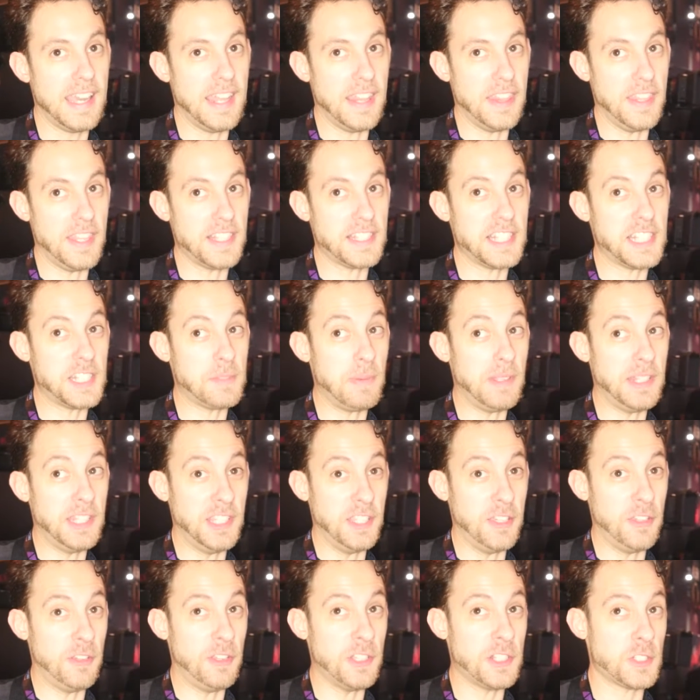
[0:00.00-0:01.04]
This has been
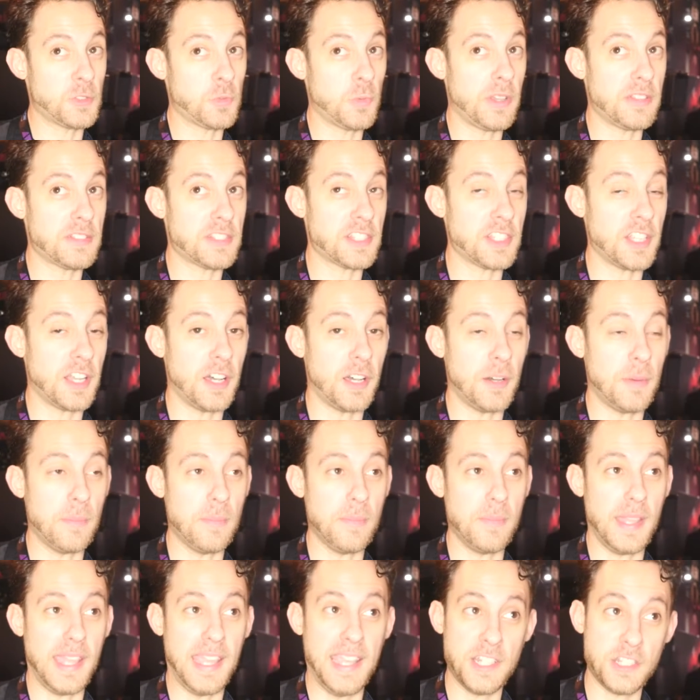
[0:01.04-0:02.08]
used with
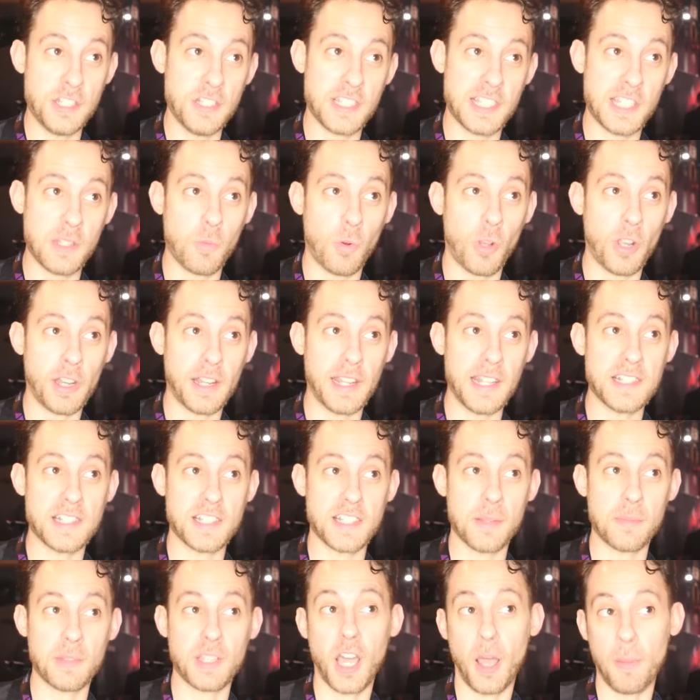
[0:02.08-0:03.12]
some agency work and
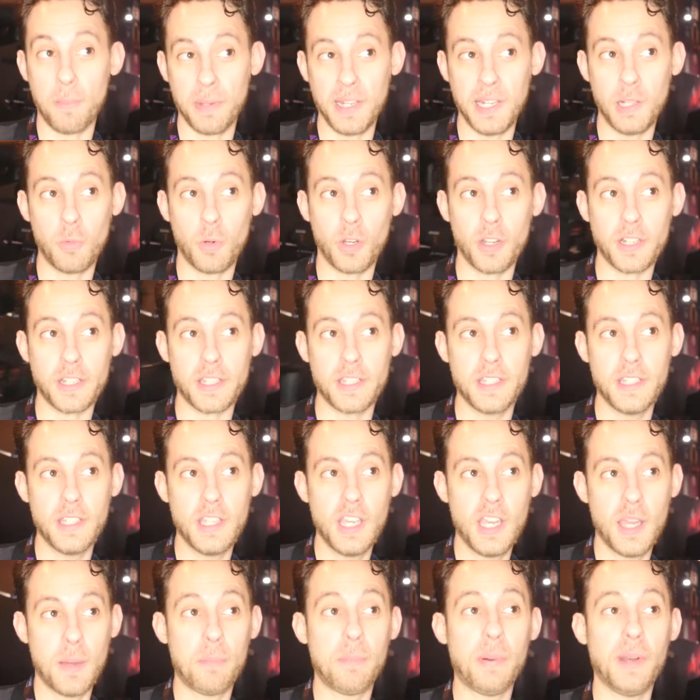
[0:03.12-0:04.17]
some right. company work,
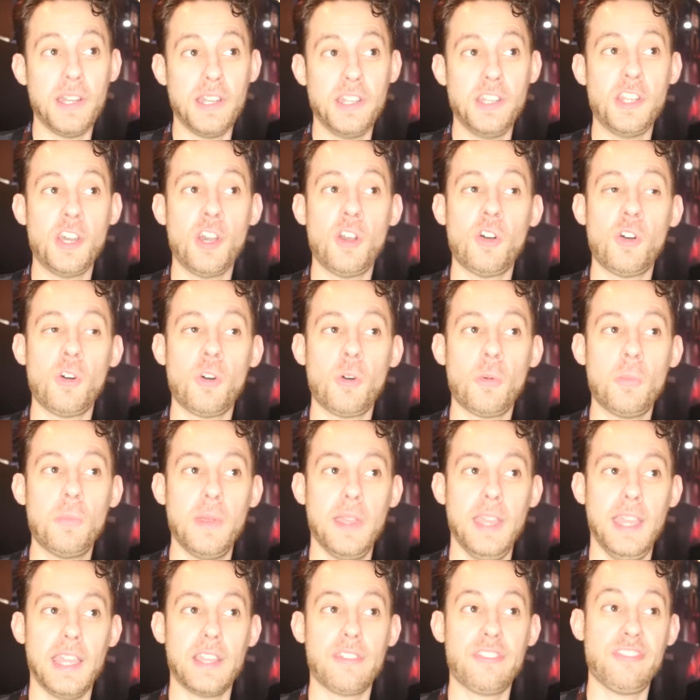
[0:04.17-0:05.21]
right. but no
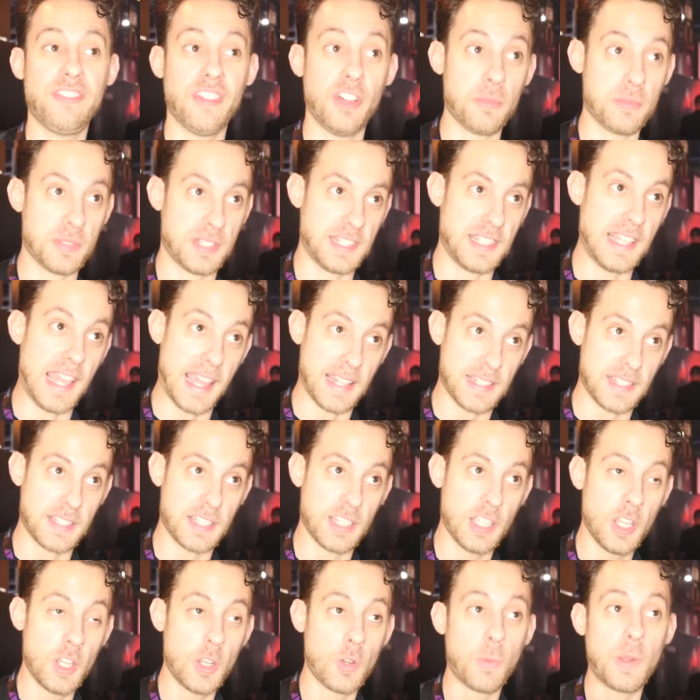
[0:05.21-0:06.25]
big films yet.
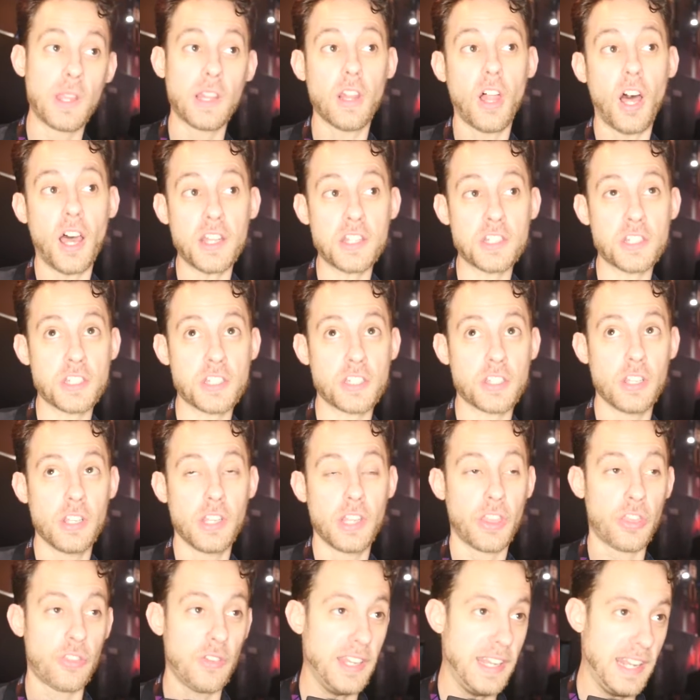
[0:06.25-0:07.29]
We launched
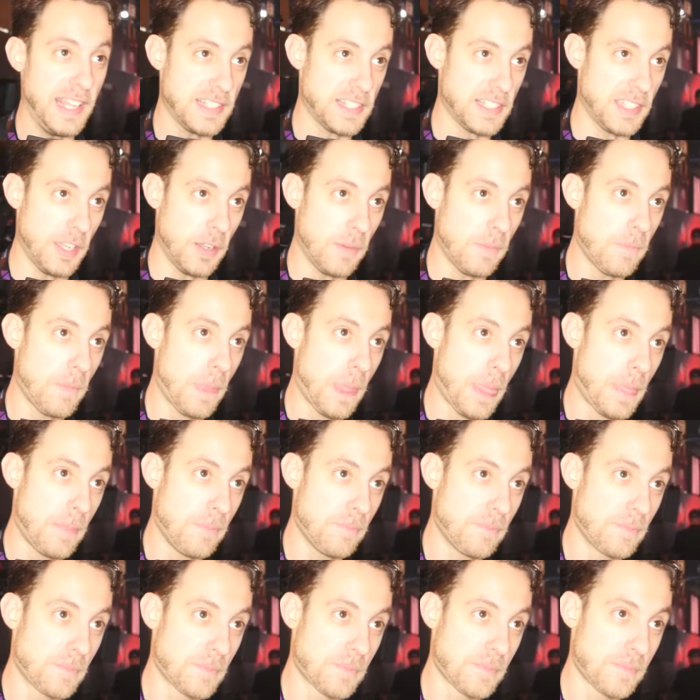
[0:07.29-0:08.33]
three days ago.
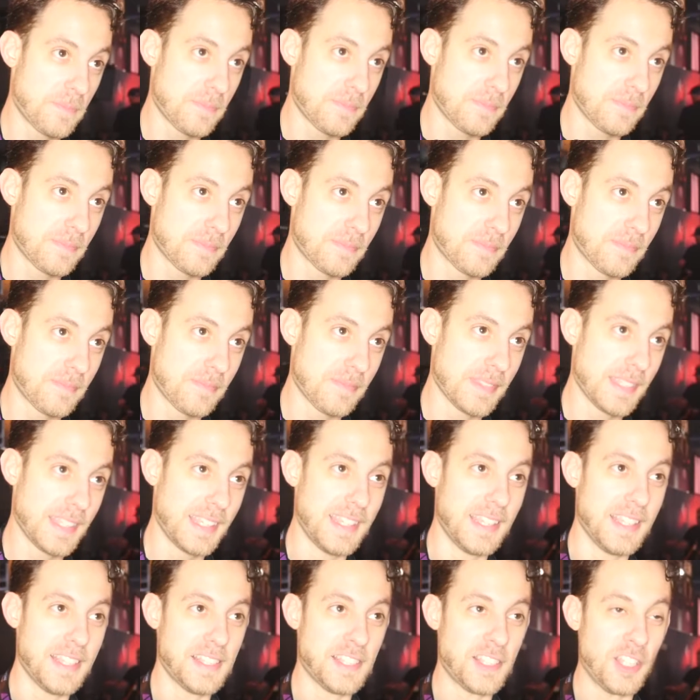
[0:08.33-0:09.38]
Awesome, awesome.
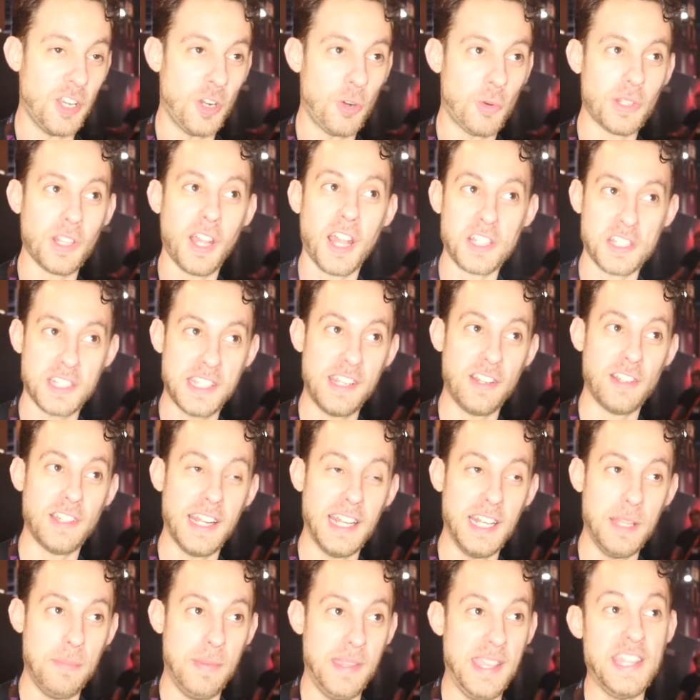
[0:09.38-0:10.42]
So we're launching here at
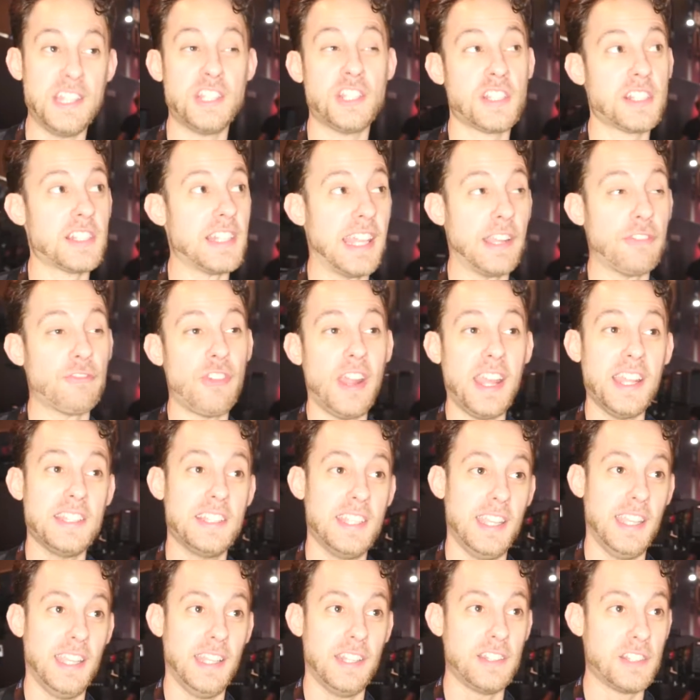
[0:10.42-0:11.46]
N A B just like RED
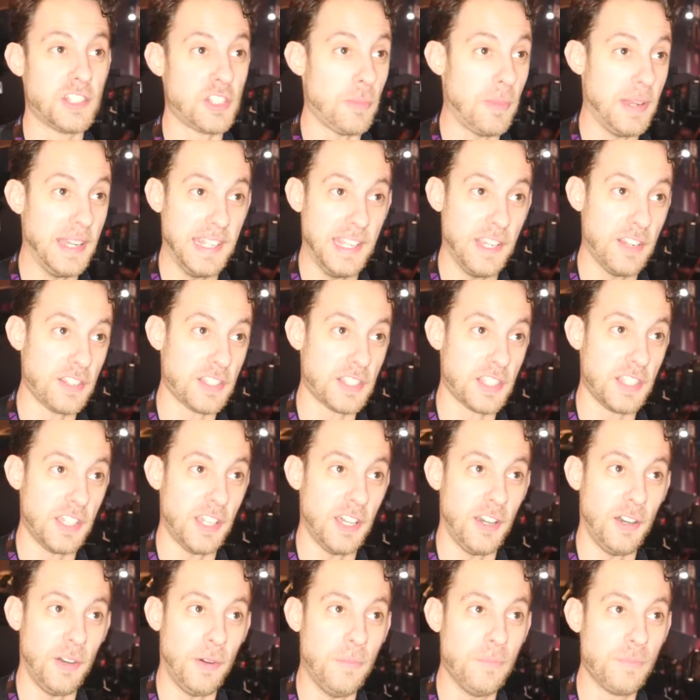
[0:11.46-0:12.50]
did so many years
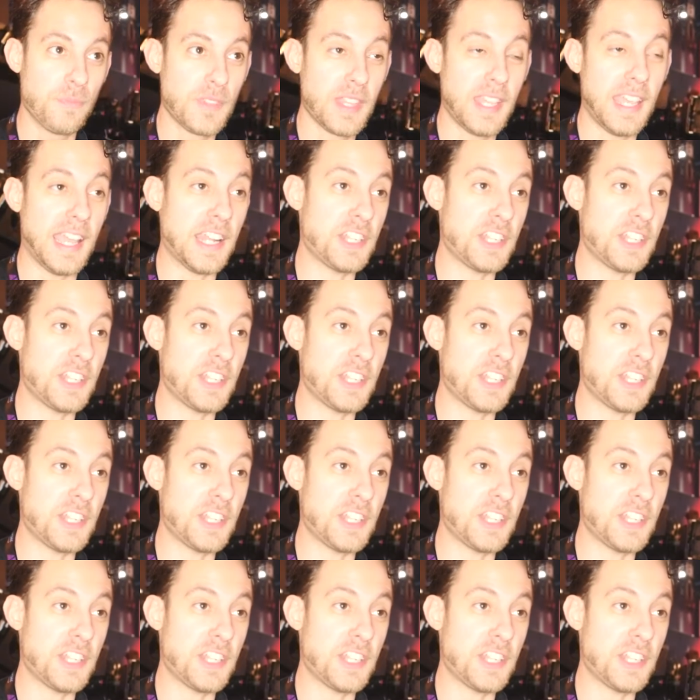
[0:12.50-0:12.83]
ago. Yeah.